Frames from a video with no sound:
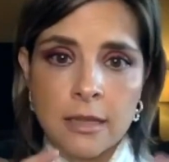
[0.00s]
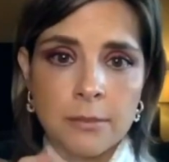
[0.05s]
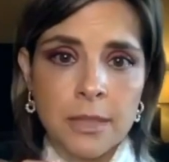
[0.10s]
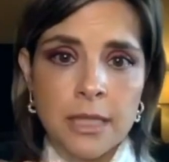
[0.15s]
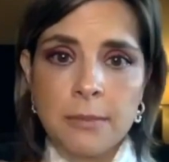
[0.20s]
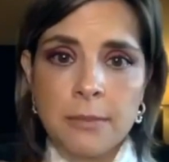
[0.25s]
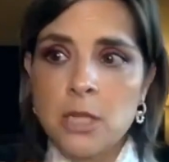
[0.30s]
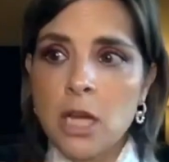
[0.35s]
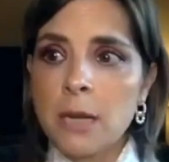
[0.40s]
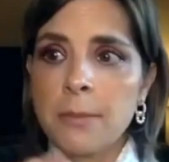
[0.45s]
I
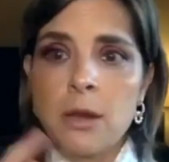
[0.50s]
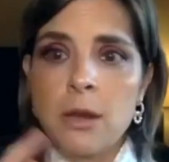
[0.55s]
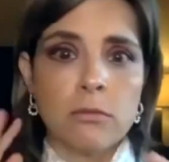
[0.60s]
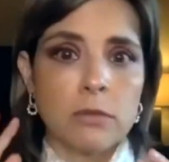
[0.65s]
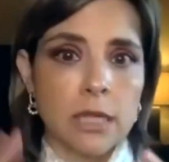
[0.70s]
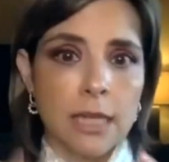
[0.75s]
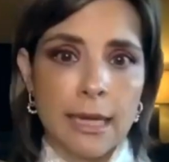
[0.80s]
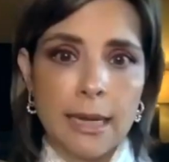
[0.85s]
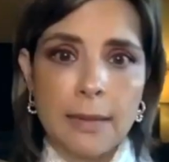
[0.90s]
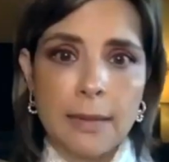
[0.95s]
mean, I'm talking
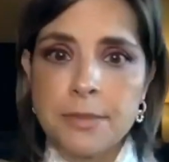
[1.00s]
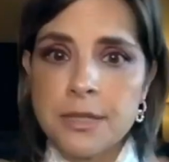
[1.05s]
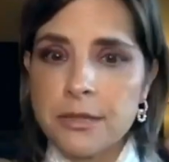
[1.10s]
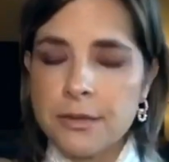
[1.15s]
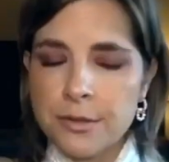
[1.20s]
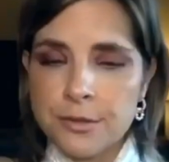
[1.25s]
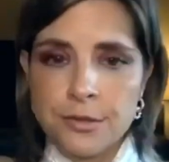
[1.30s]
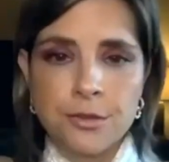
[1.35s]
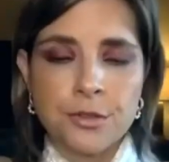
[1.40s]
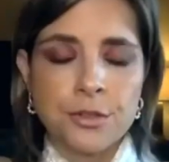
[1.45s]
about clamps,
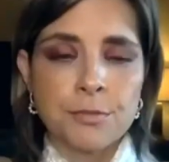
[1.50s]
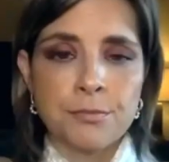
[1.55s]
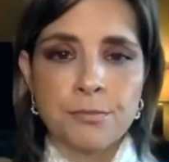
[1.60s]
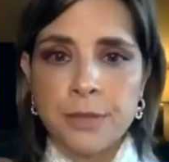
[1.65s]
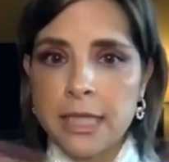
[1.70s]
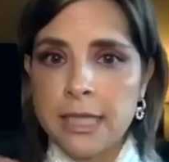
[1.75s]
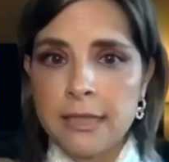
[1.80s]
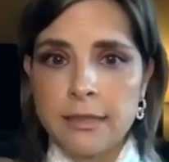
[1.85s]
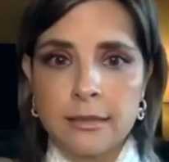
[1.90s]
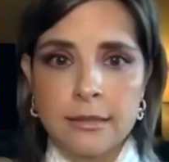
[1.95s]
scissors,
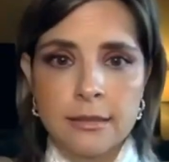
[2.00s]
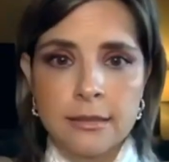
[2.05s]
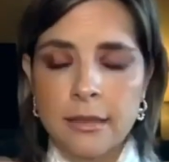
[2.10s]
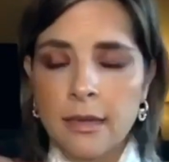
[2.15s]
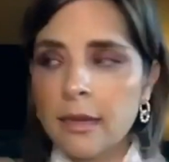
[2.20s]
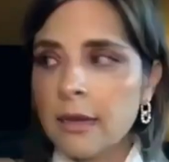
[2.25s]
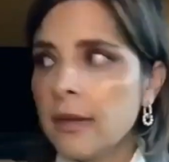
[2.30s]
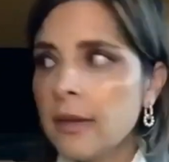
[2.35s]
blades.